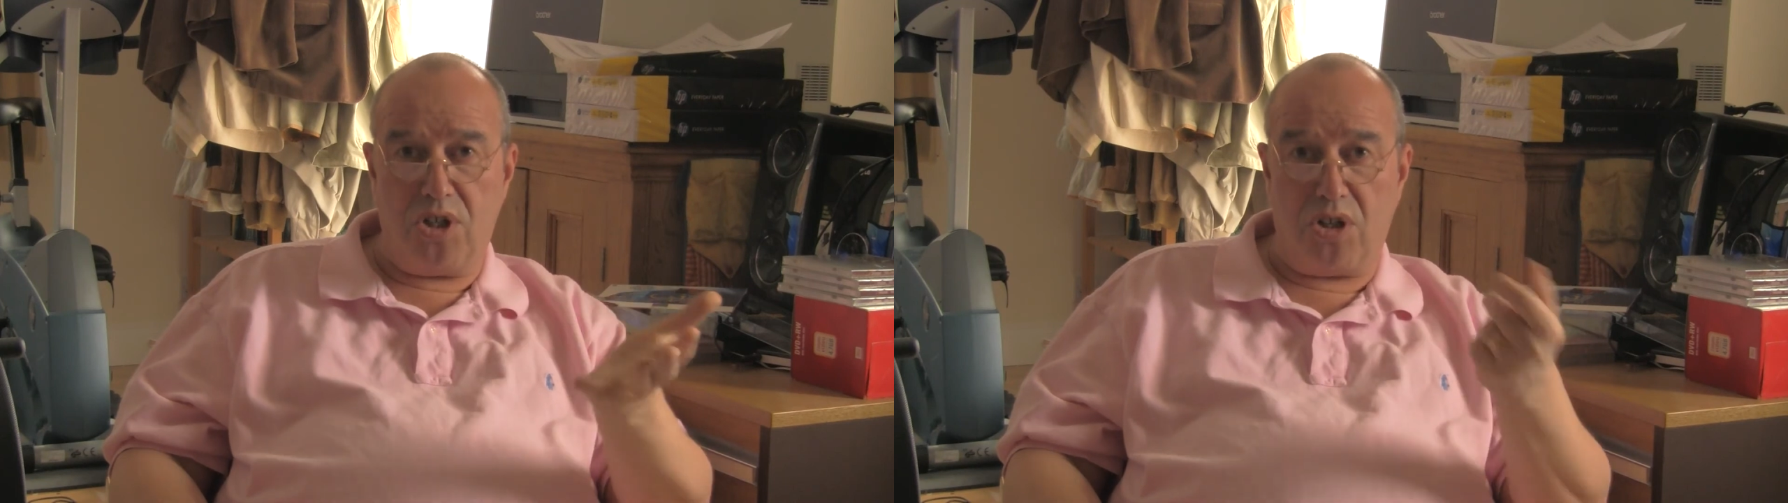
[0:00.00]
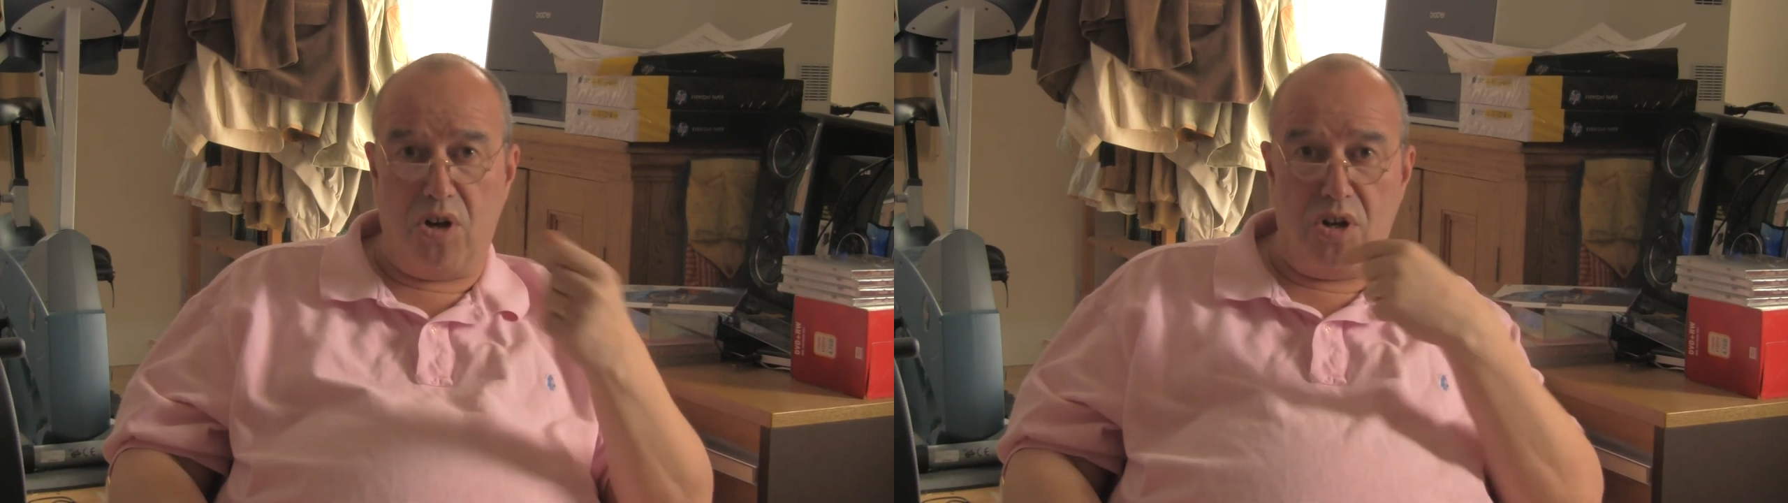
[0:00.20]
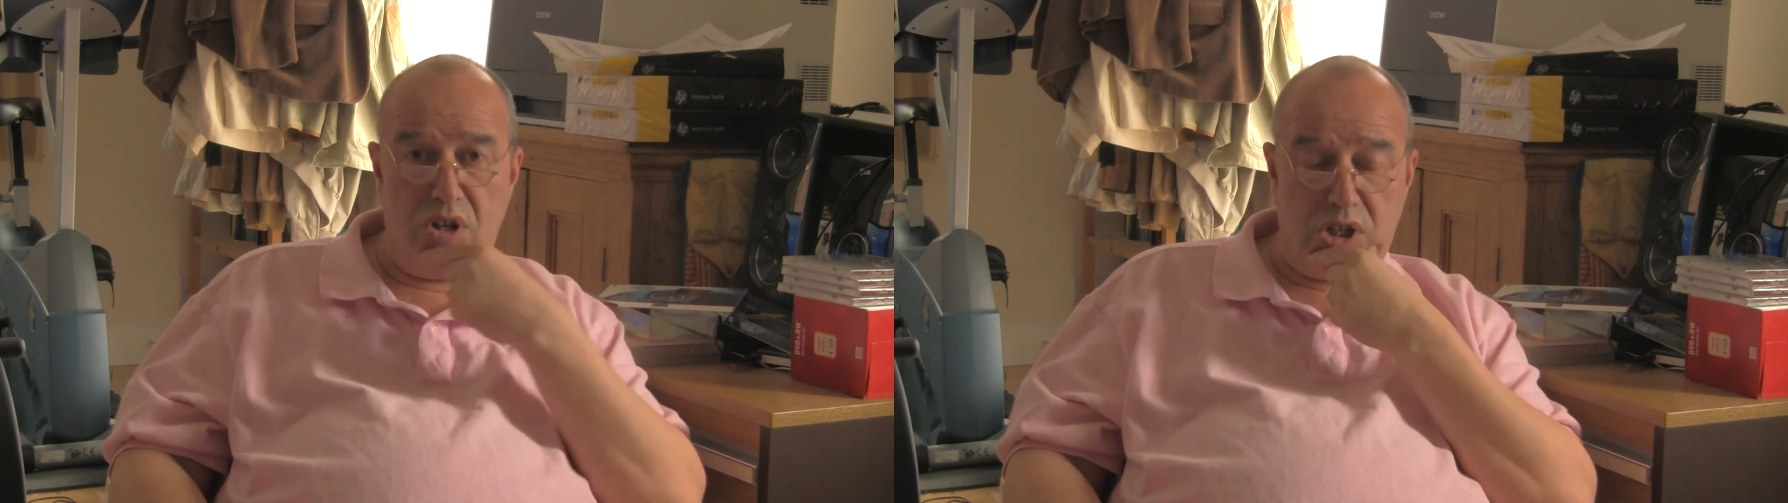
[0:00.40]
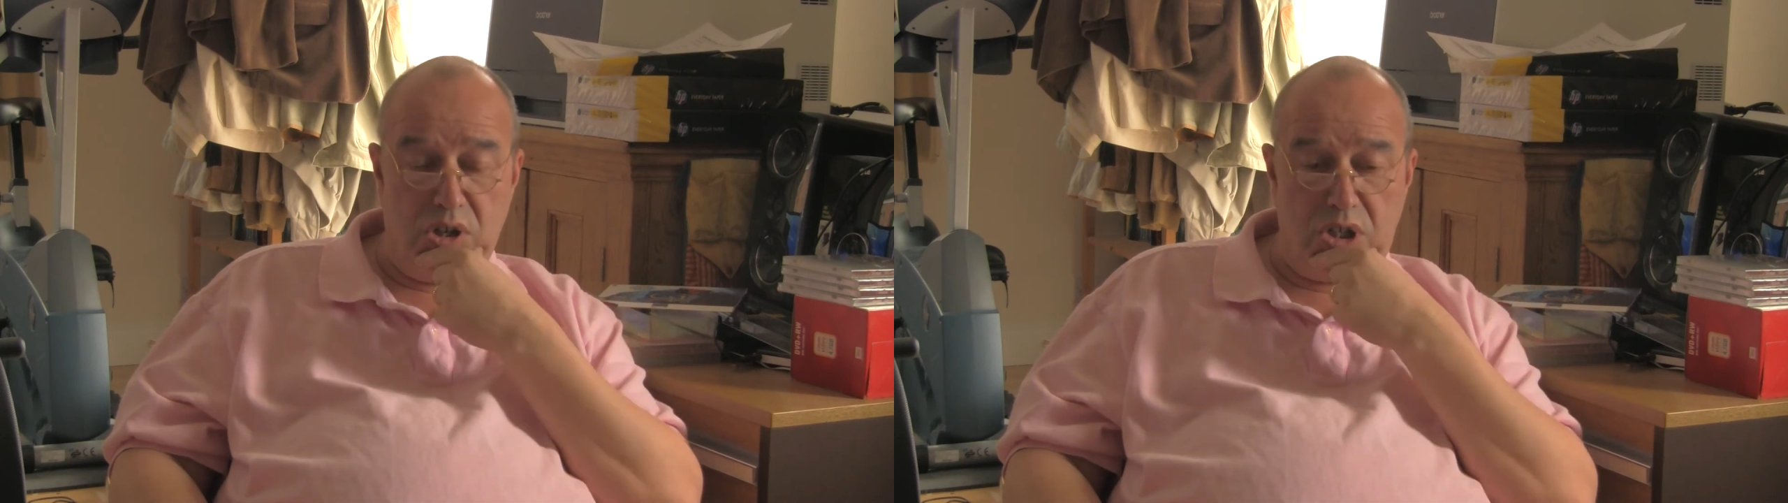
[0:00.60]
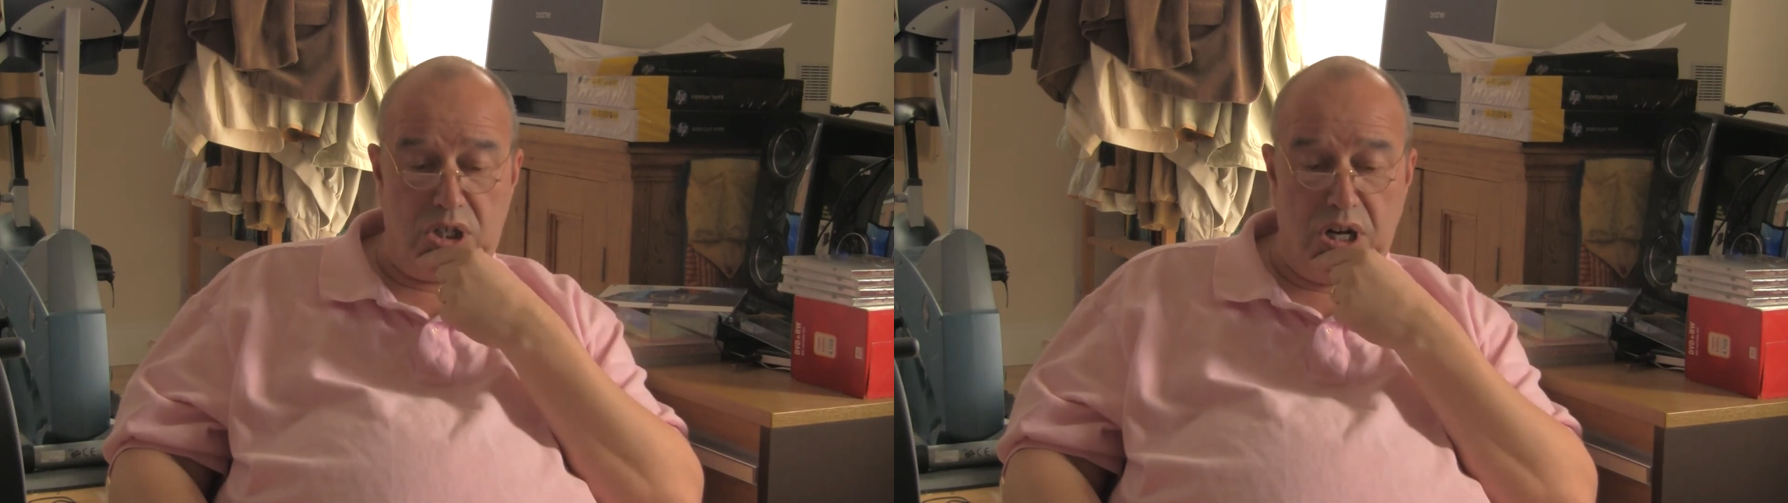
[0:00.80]

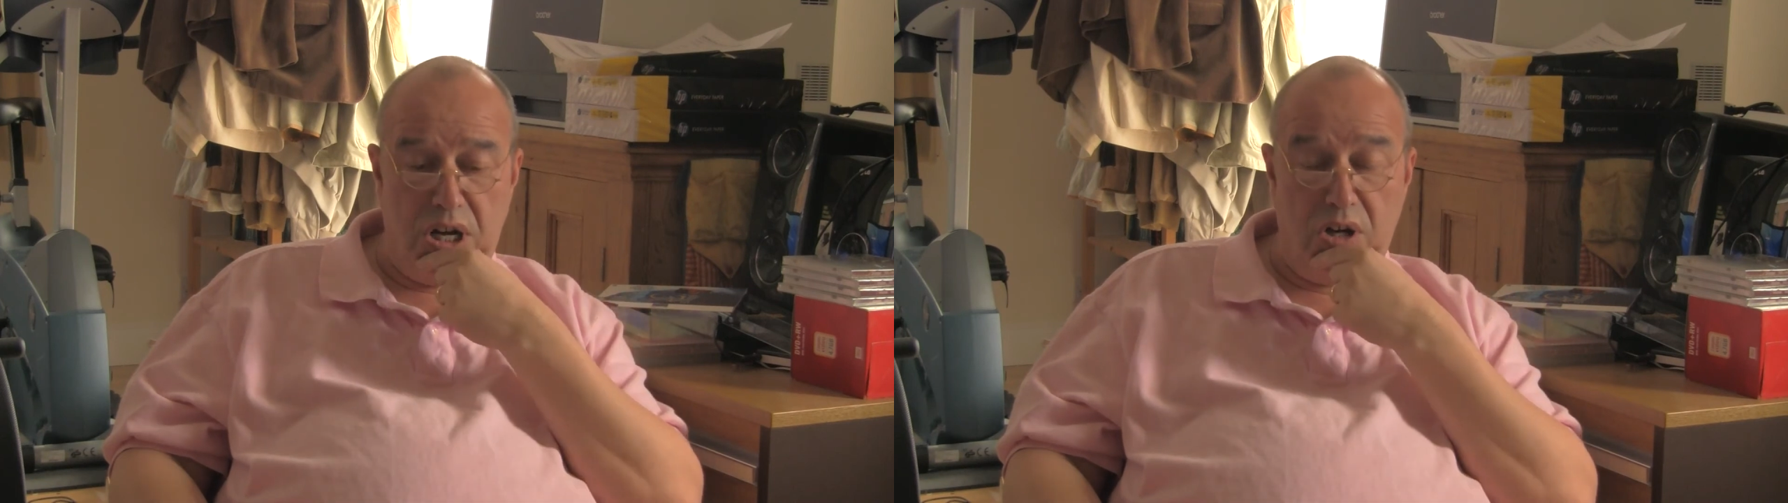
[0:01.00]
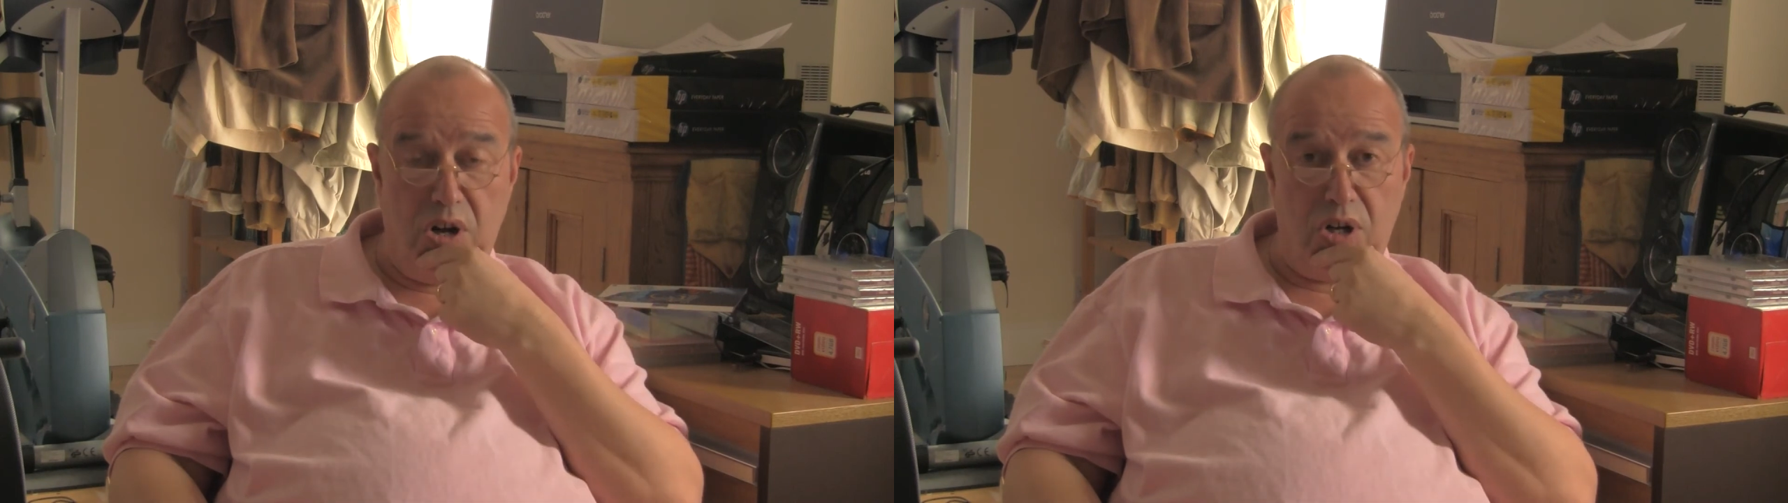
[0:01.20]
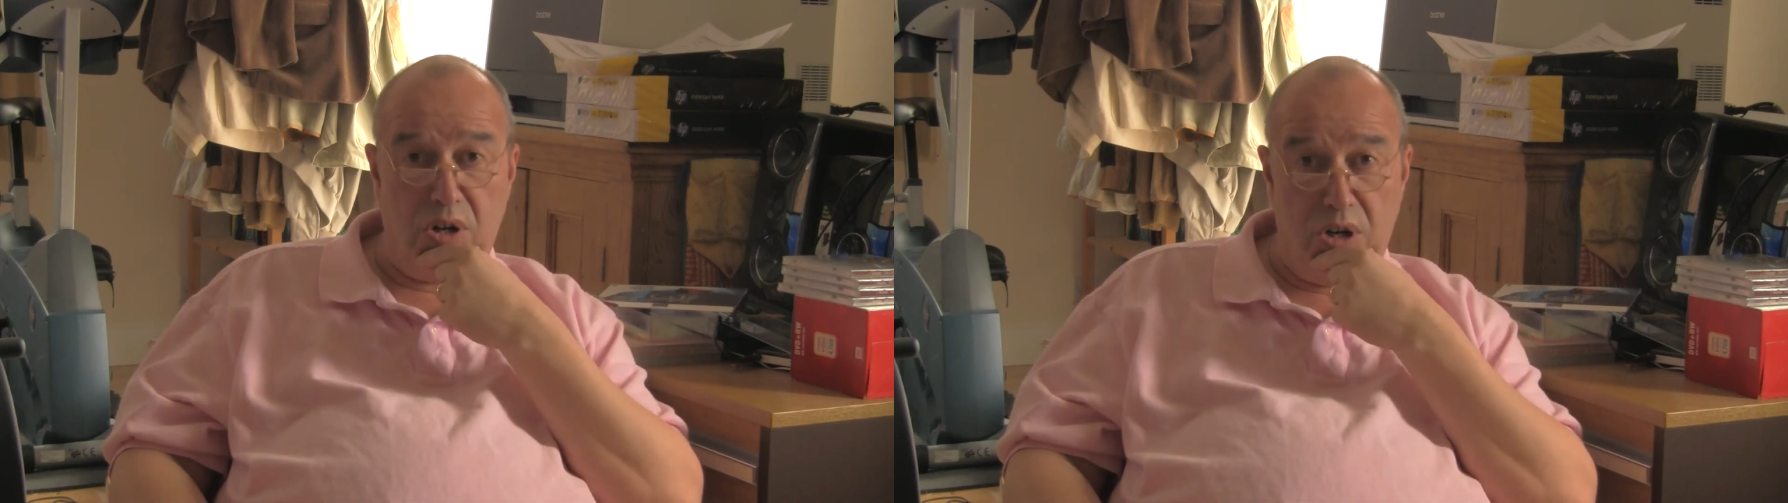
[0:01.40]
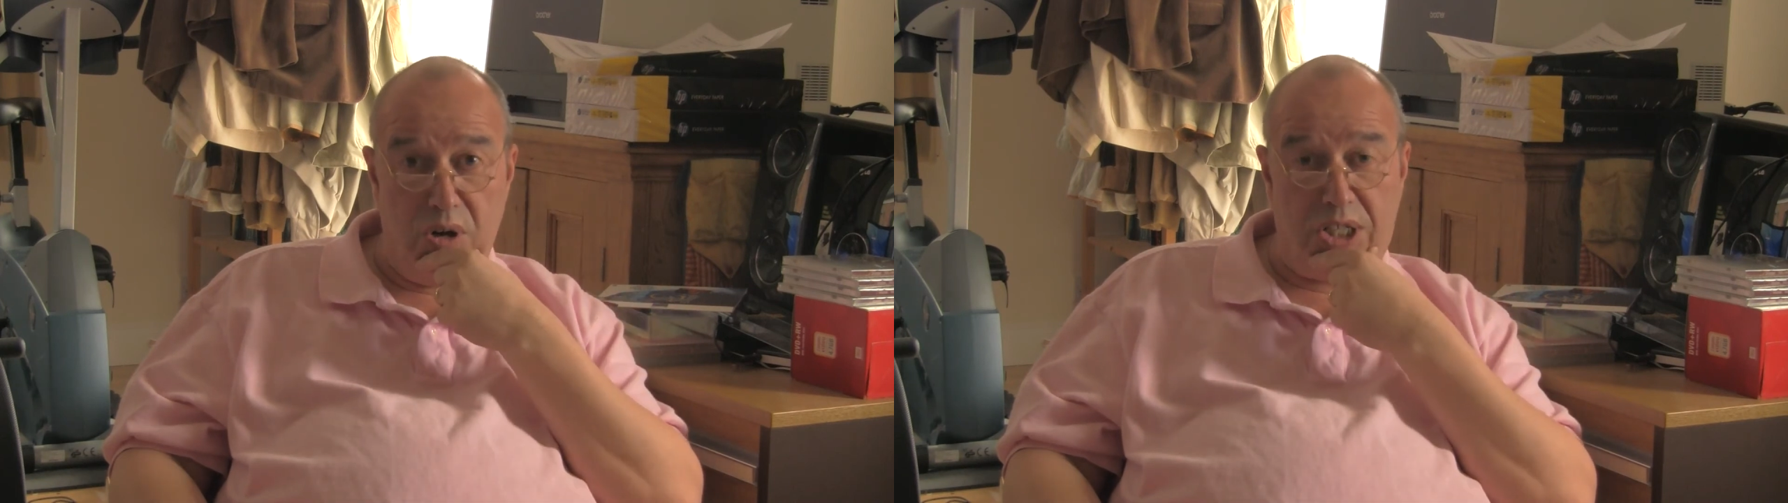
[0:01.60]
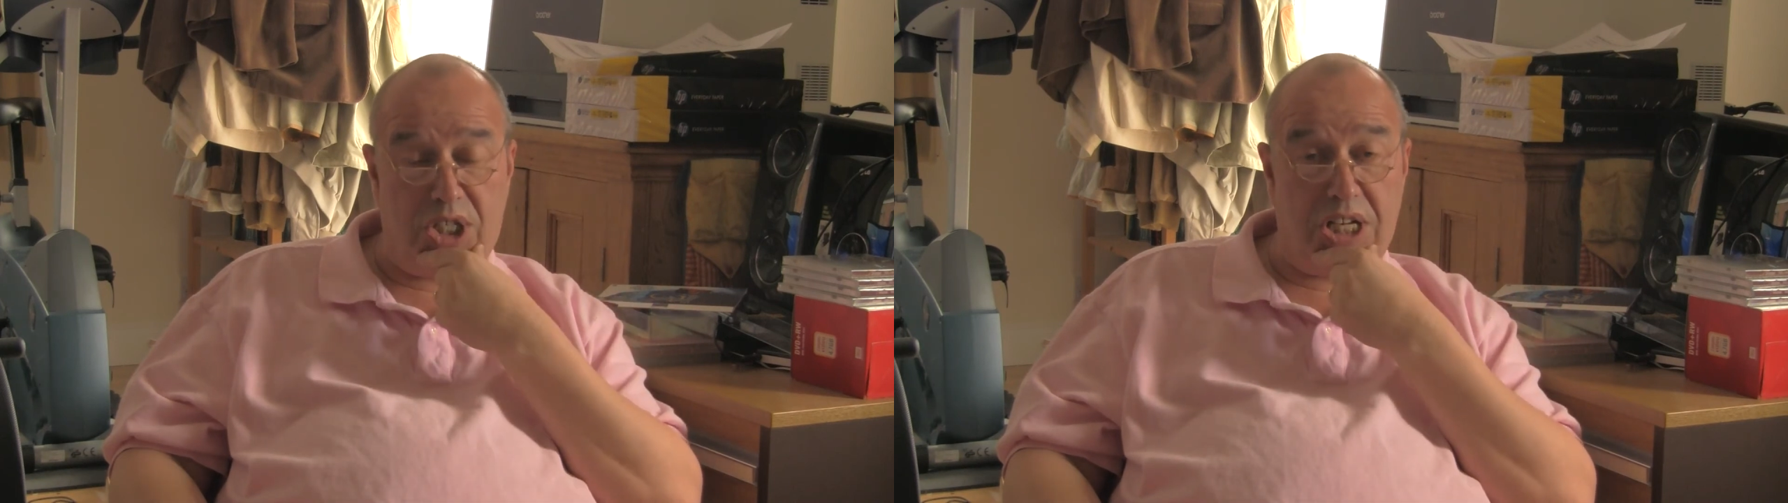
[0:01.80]
such
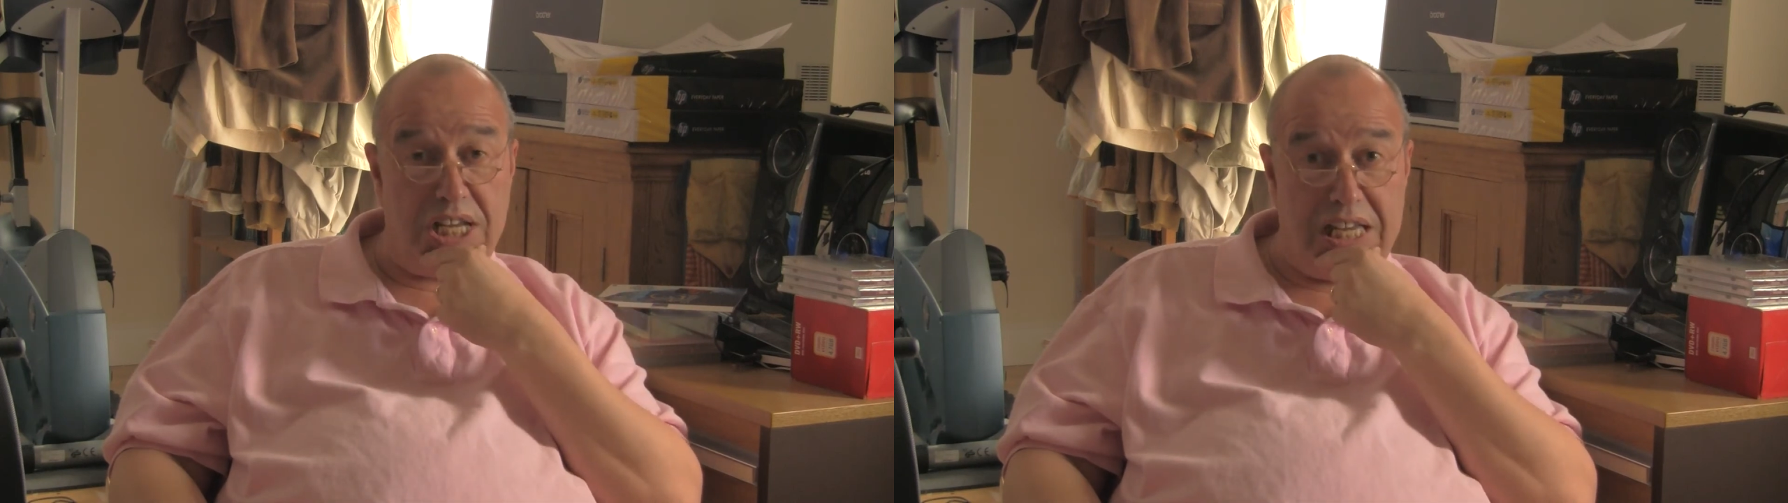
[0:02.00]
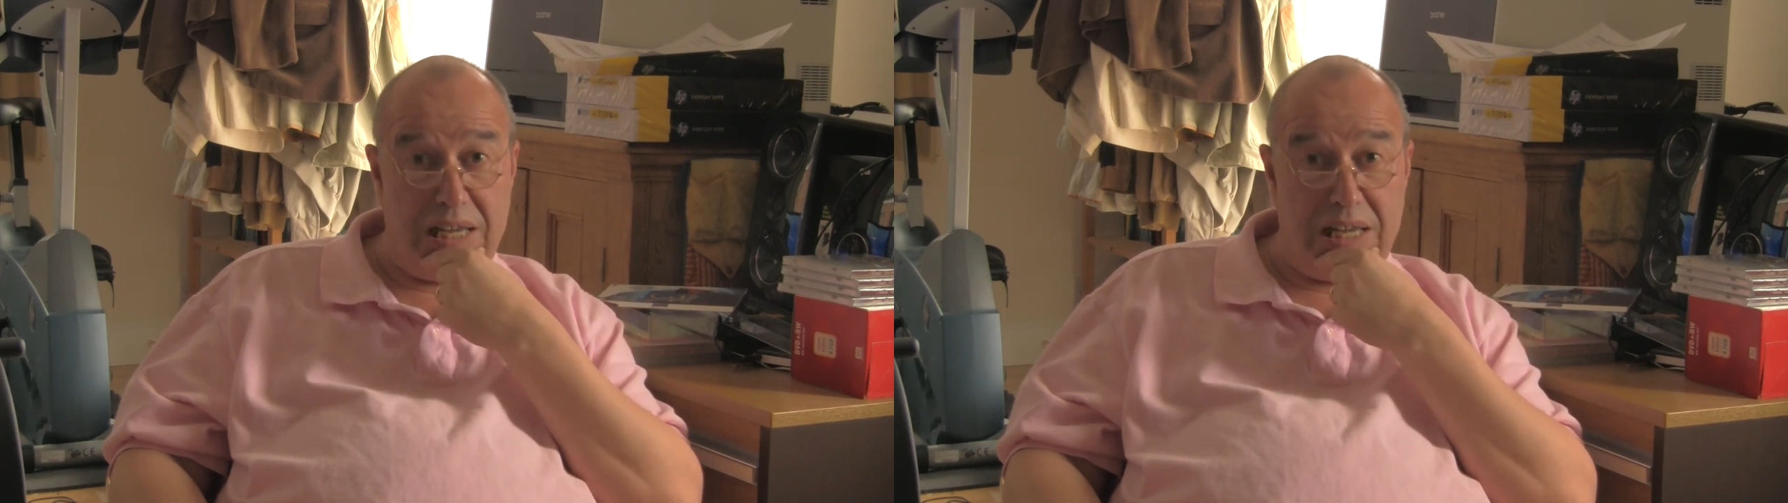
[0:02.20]
low esteem